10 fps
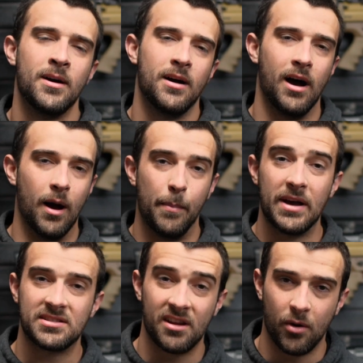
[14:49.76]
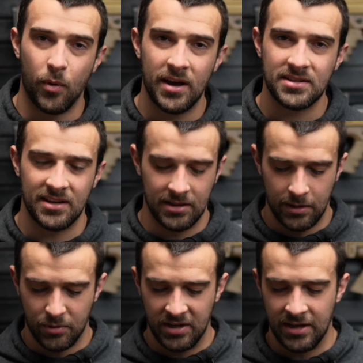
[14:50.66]
Best of the West and
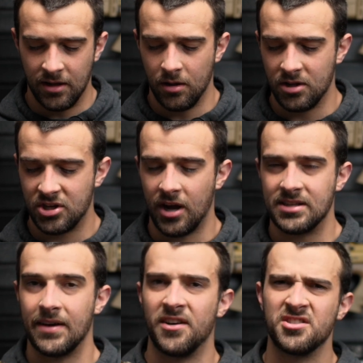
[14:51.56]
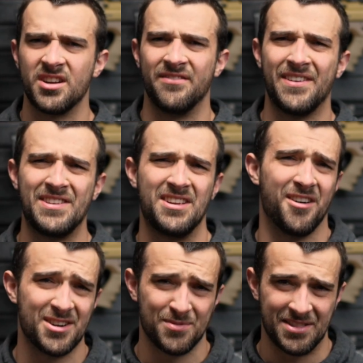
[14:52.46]
Liberty Hill. Shot 750
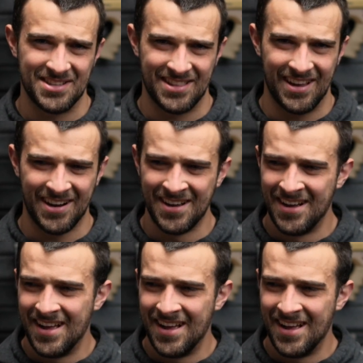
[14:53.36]
yards with this thing.